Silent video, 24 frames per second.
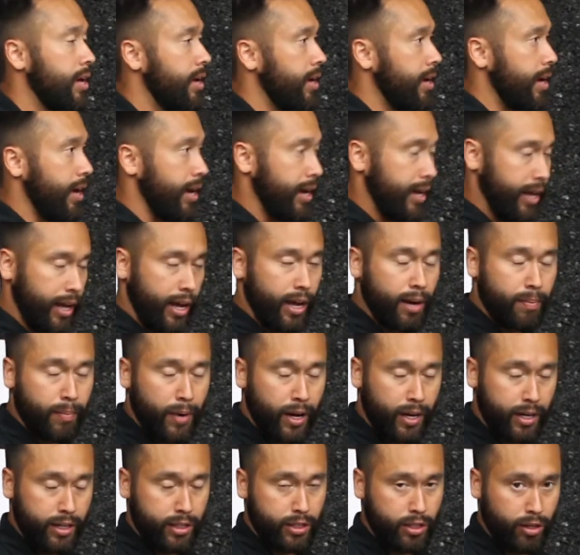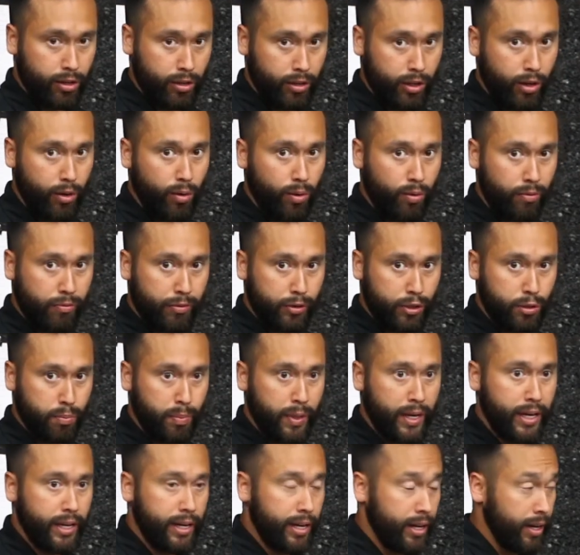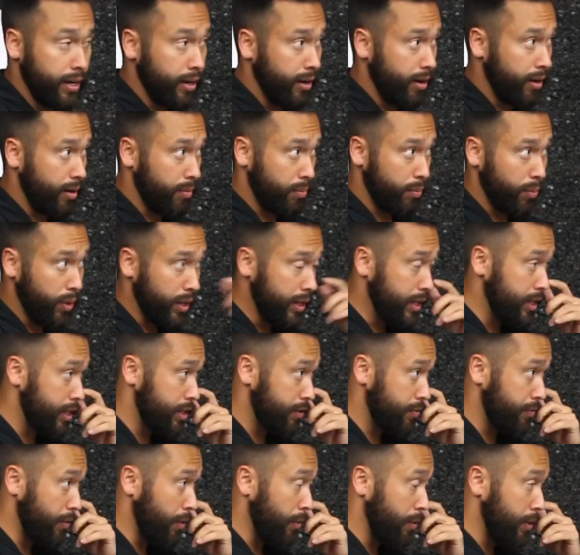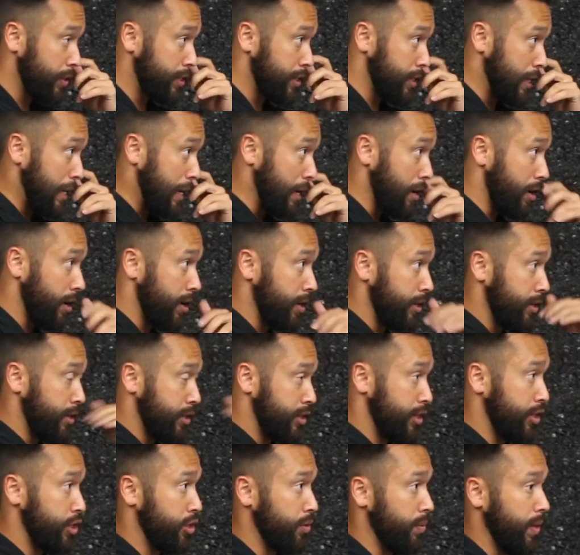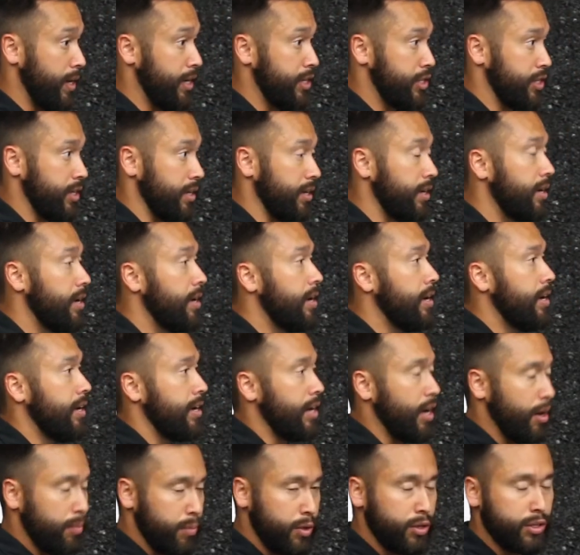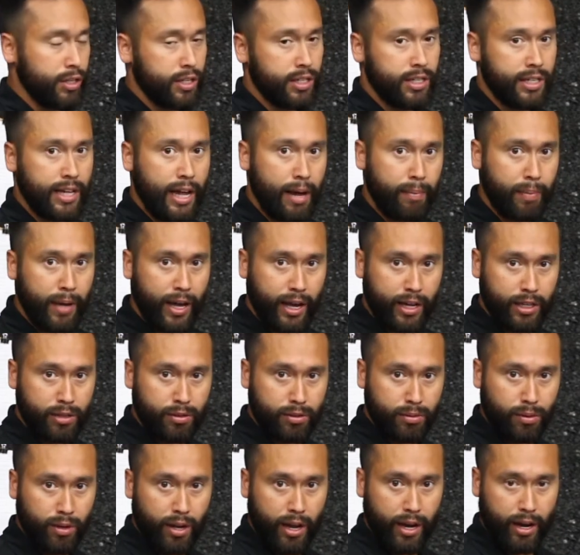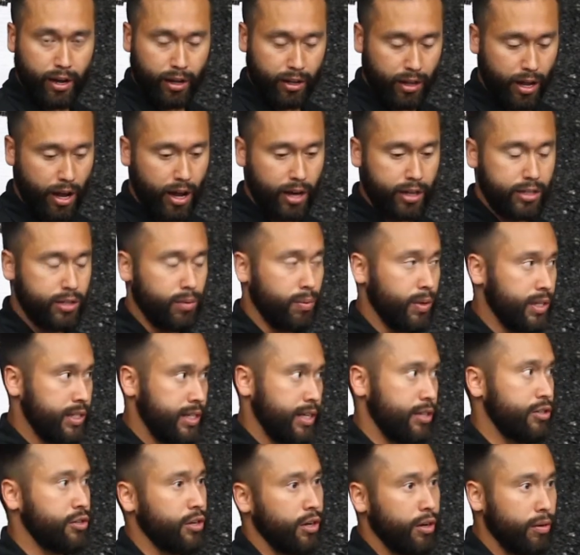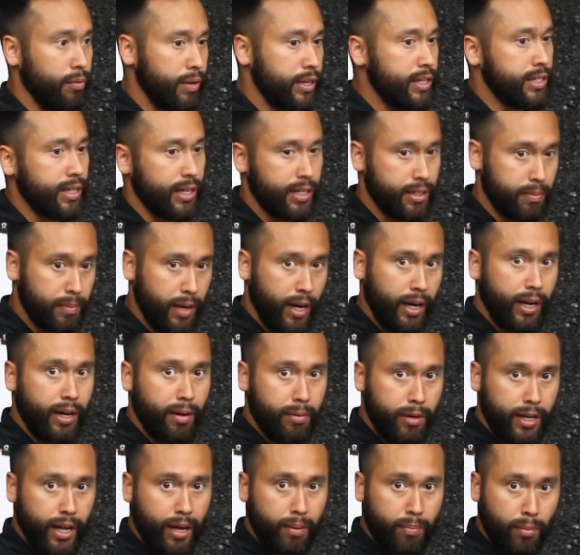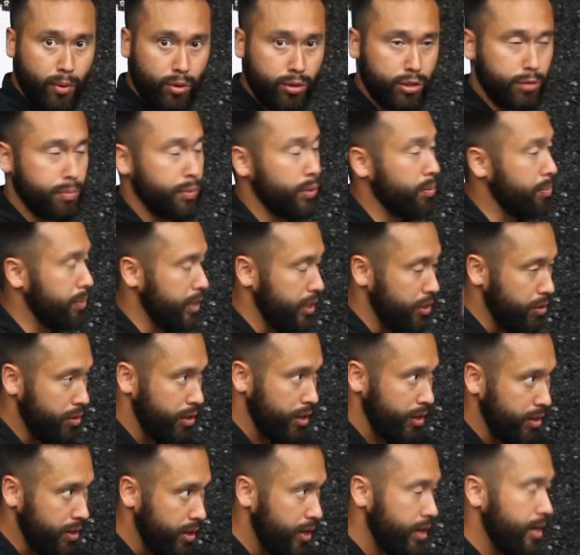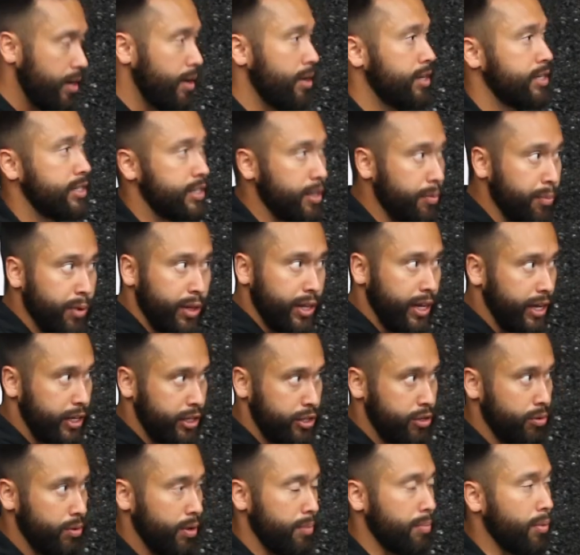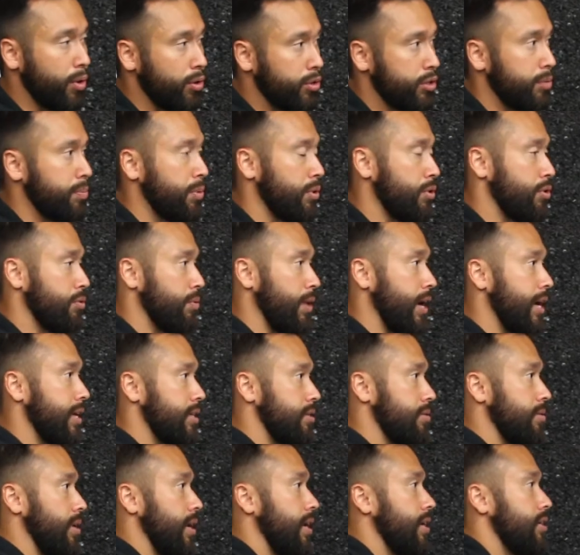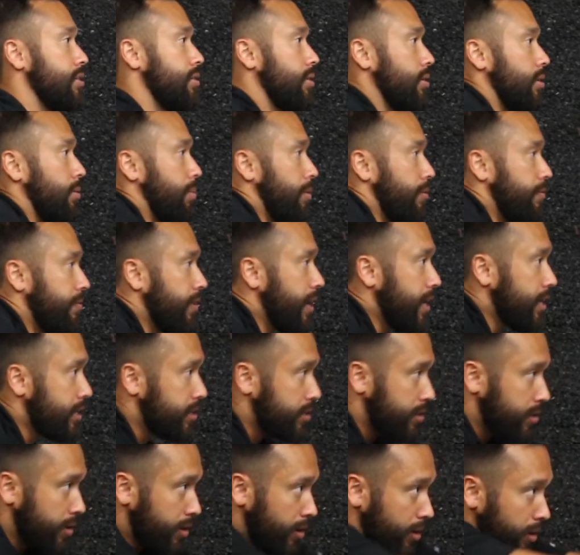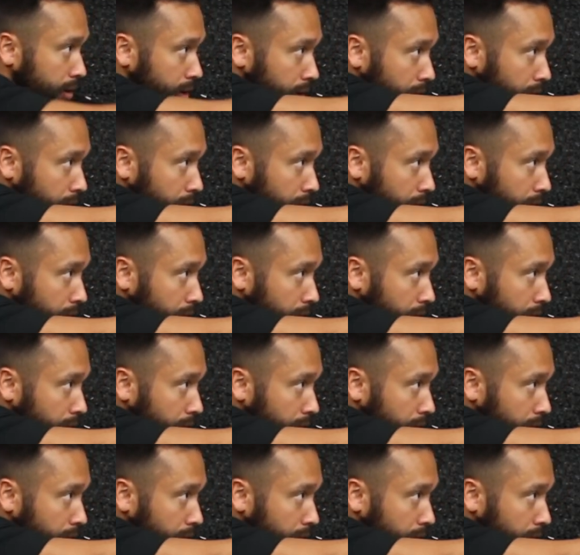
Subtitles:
And again, I'm not necessarily going for speed here. I'm really just focusing on the situation. Now I'm using snap caps and a Glock, so once that trigger resets, I'm not going to take multiple, but you can simulate doing multiple threats, right? So a little bit faster.